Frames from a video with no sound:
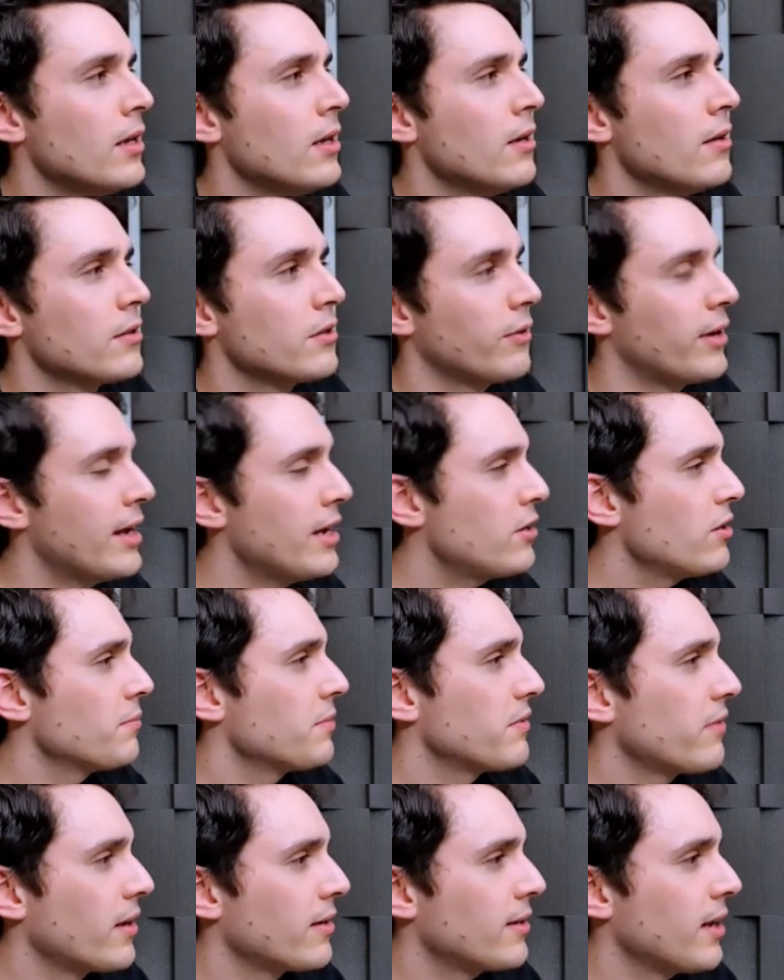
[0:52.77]
So eardrum's
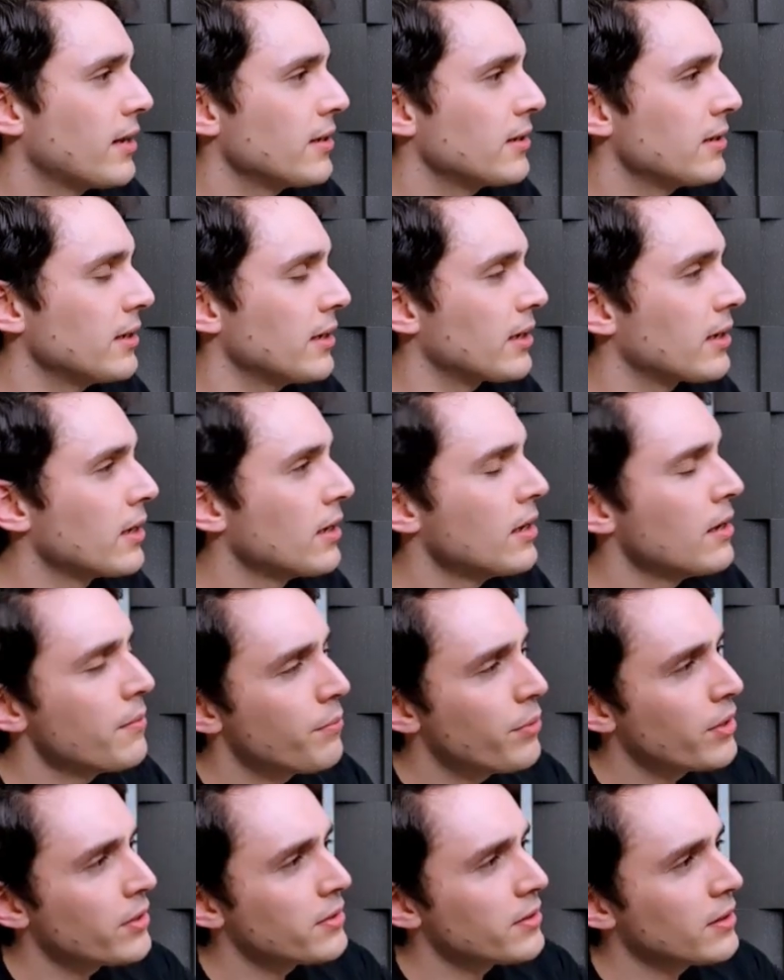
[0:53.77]
fantastic,
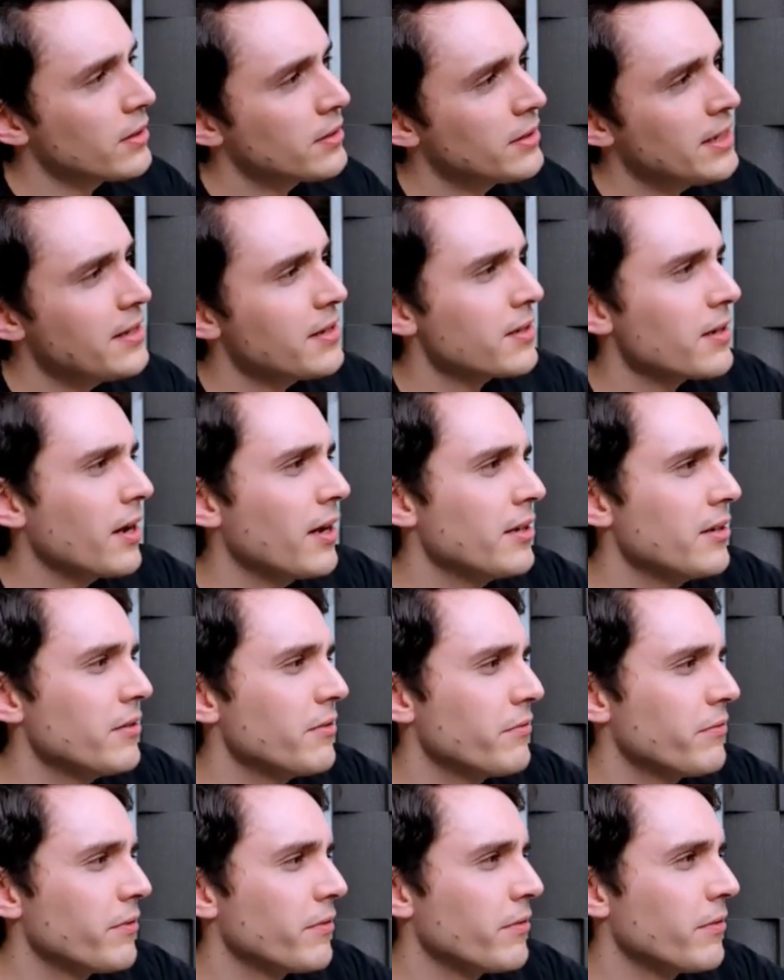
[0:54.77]
but see this kind
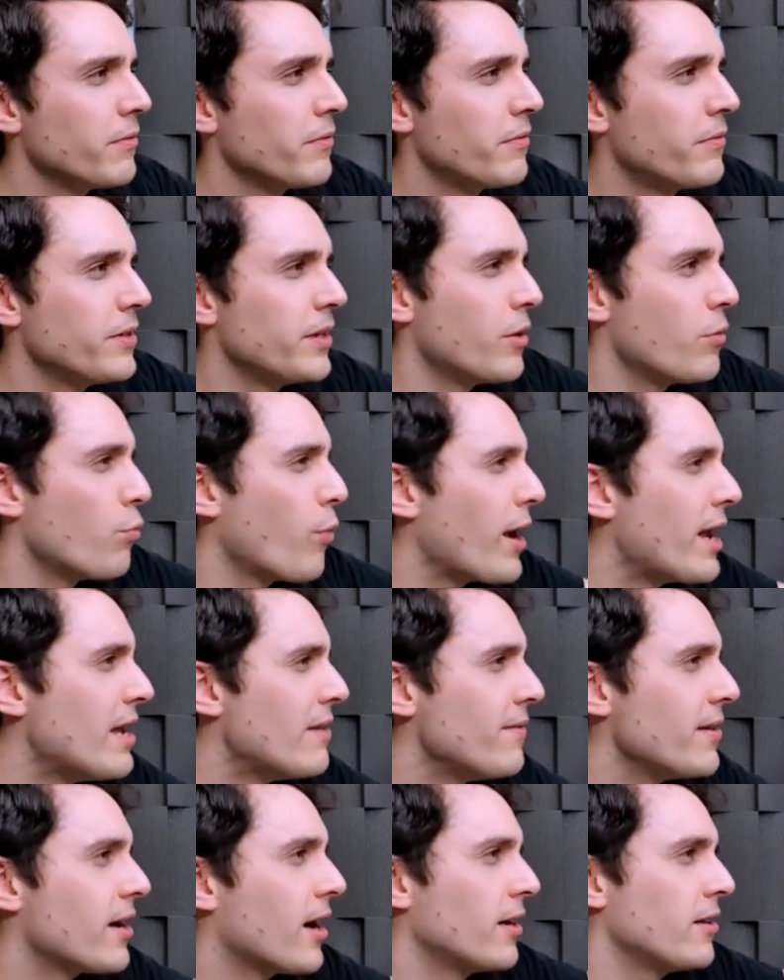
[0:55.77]
of, you know,
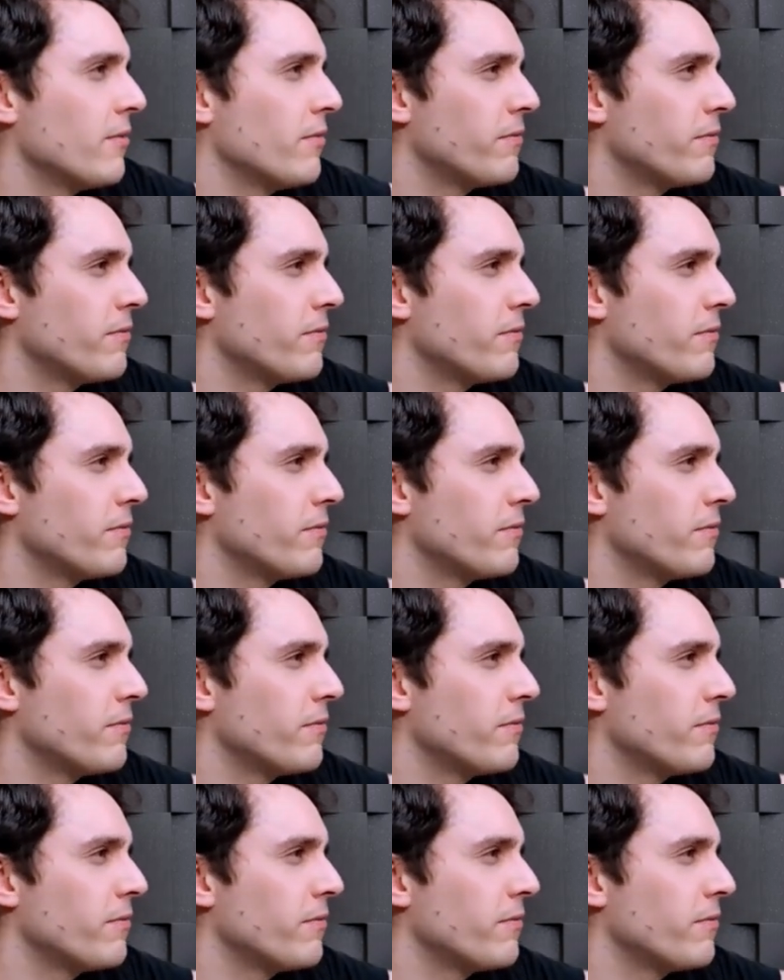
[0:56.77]
wavy kind of